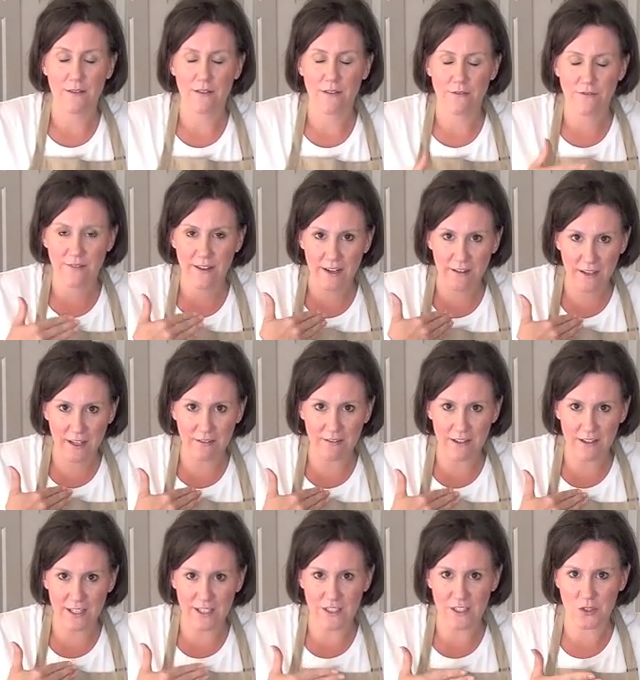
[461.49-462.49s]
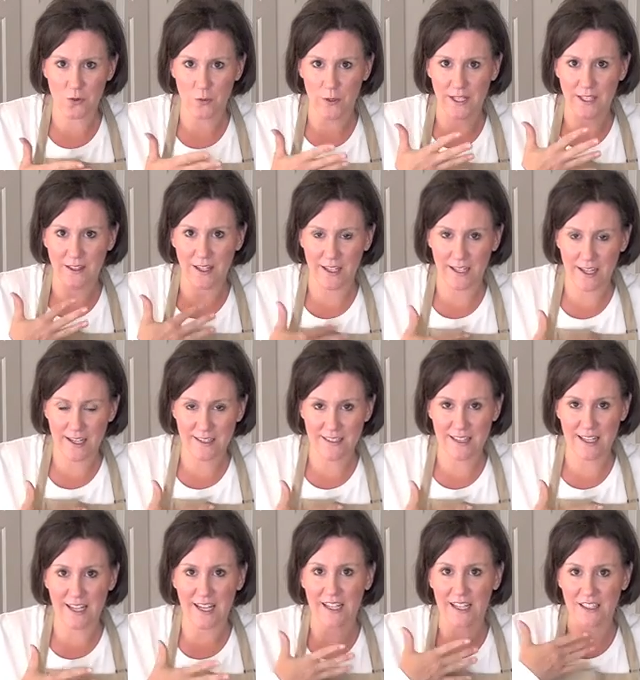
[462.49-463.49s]
Very, very sweet. Like I
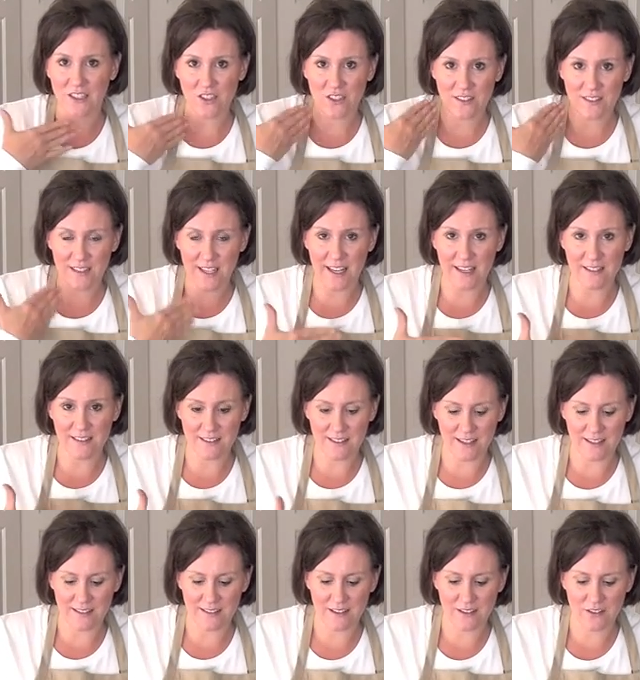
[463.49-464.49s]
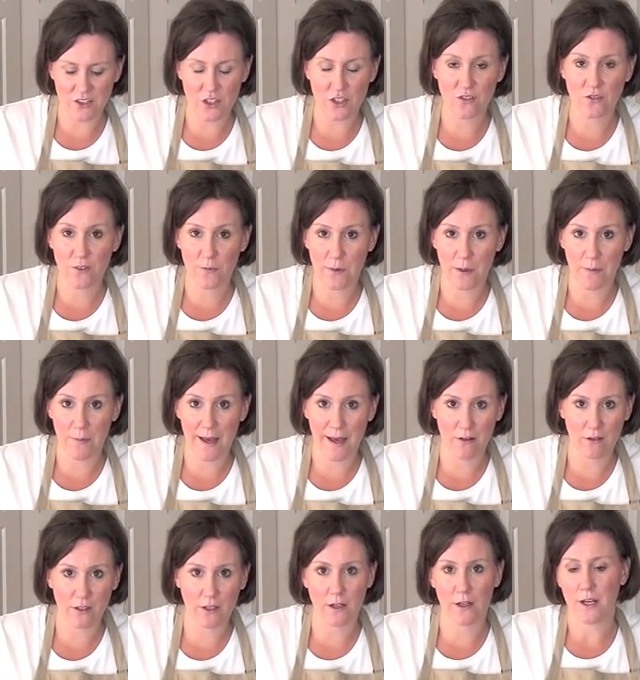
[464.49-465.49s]
said, I can just taste it just from the
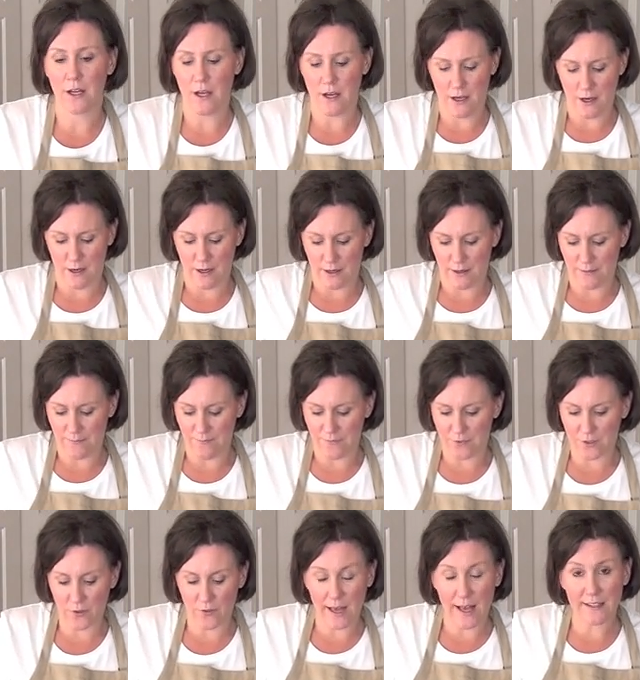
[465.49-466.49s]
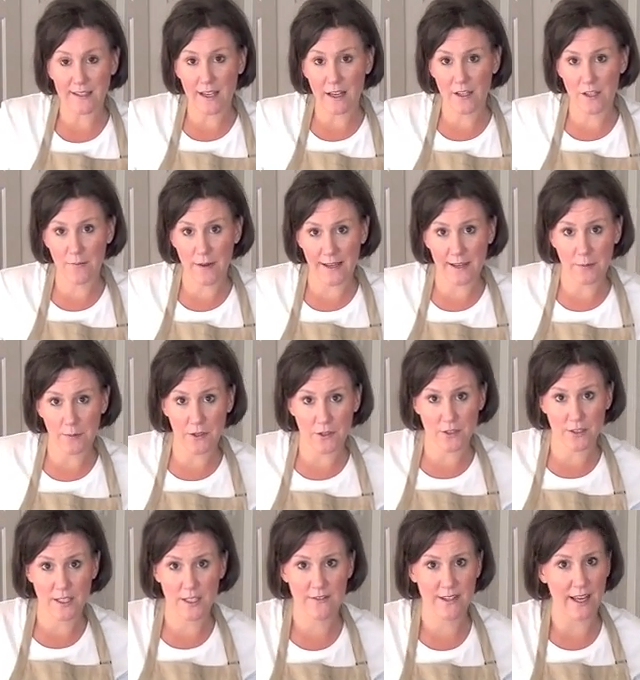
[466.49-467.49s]
powder. So that's how you make pure
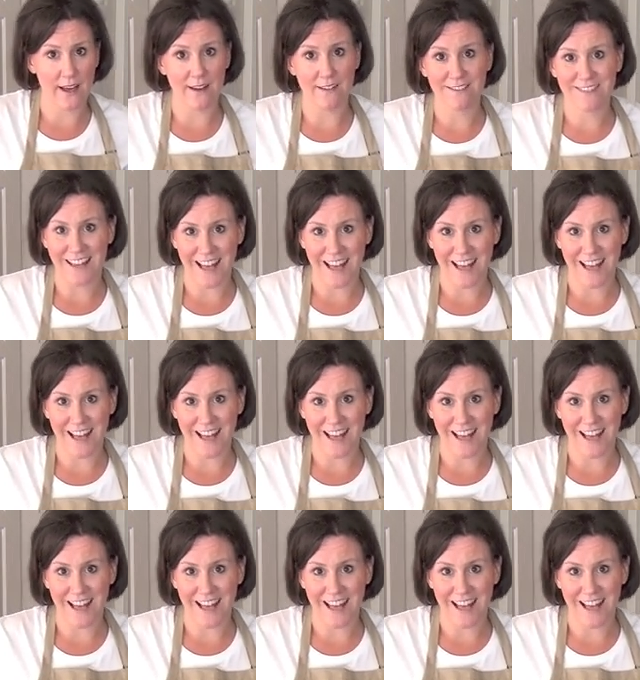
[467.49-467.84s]
stevia.